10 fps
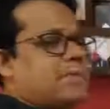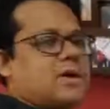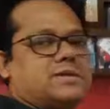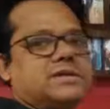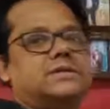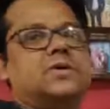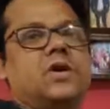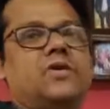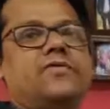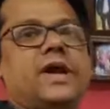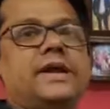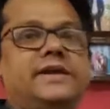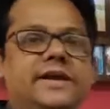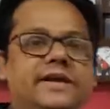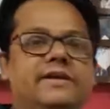process of
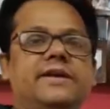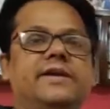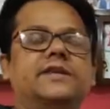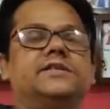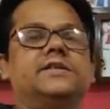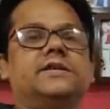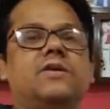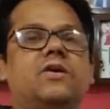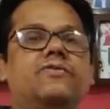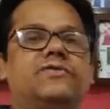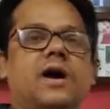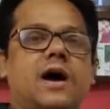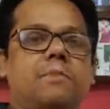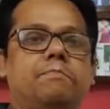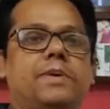degradation of the
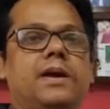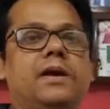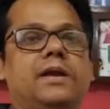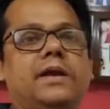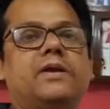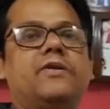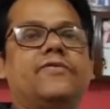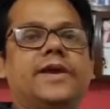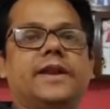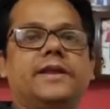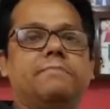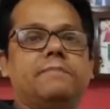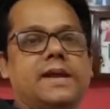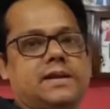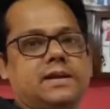upper layer of any
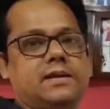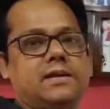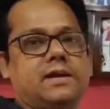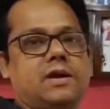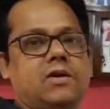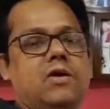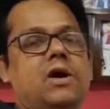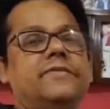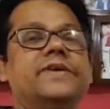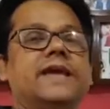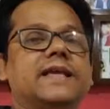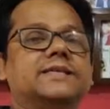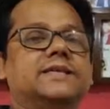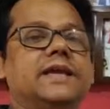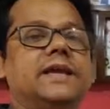metal, or we can
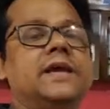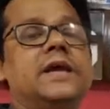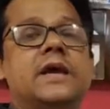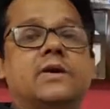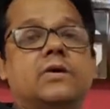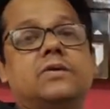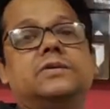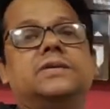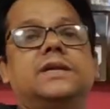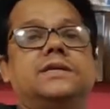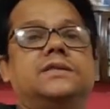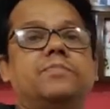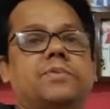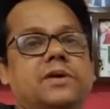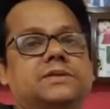say corrosion is the
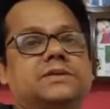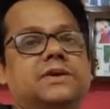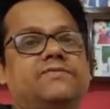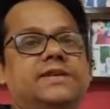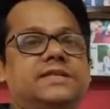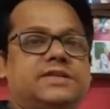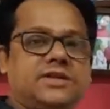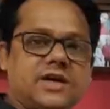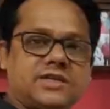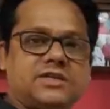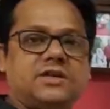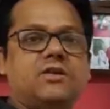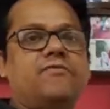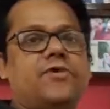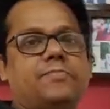process of destruction
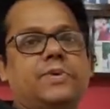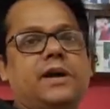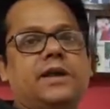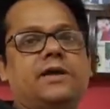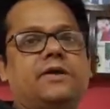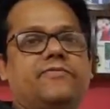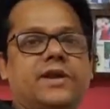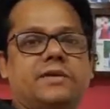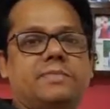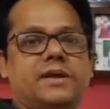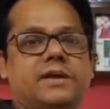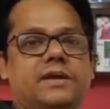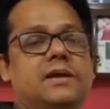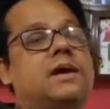of upper layer of any metal